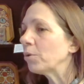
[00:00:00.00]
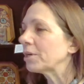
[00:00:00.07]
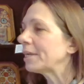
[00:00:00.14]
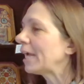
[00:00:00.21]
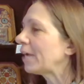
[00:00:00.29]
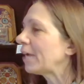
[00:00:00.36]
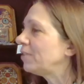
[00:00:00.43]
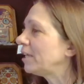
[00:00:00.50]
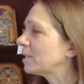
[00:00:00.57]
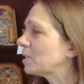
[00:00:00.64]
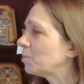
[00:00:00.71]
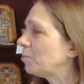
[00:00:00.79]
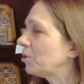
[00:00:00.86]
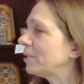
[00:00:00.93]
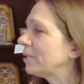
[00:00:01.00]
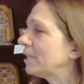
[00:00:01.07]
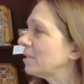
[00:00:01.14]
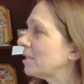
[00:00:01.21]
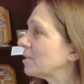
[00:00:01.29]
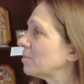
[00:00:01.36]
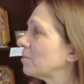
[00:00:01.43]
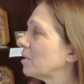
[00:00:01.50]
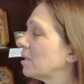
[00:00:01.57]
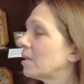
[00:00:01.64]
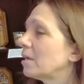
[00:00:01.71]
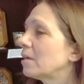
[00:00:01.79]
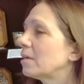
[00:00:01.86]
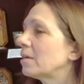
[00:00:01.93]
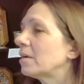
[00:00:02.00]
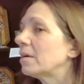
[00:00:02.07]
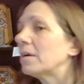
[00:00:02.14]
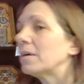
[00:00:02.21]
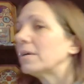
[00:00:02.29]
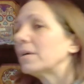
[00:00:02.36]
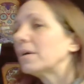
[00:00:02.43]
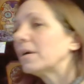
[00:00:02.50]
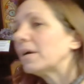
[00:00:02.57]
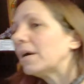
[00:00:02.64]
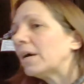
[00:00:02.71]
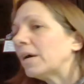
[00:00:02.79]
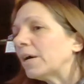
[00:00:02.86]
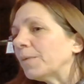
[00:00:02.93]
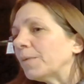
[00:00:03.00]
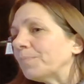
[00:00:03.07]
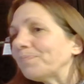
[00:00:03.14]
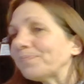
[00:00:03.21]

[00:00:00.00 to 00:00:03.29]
going to have the experience. Um,